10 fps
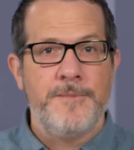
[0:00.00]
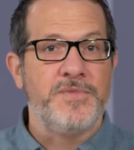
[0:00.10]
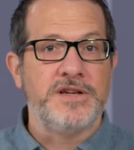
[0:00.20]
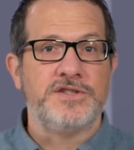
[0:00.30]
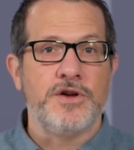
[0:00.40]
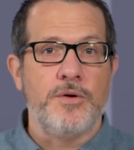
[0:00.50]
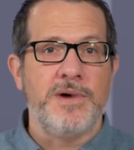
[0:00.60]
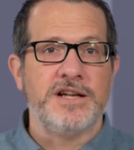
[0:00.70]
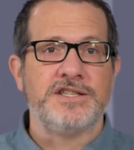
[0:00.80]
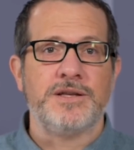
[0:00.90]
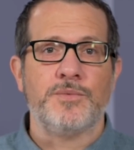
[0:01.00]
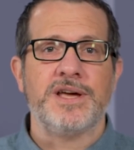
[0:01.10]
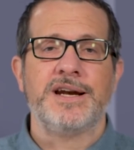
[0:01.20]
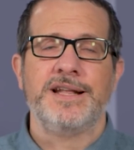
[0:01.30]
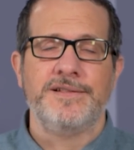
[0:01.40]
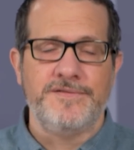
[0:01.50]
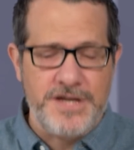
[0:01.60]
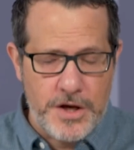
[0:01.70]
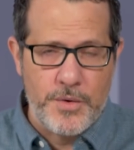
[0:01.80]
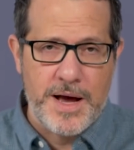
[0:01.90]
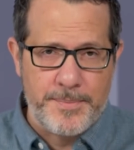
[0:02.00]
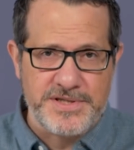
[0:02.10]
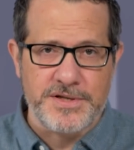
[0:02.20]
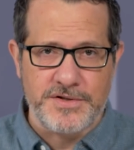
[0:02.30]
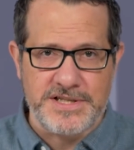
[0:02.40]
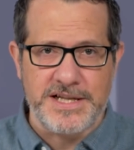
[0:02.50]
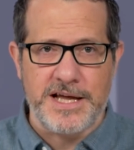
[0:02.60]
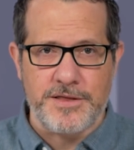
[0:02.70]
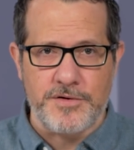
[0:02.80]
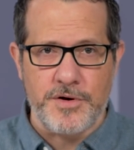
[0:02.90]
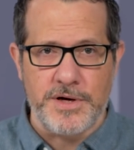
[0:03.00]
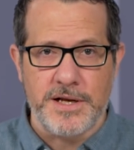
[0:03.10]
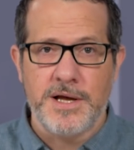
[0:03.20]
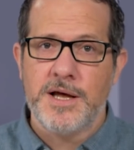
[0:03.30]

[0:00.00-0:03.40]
There's so much that we're going to need two episodes to get through it,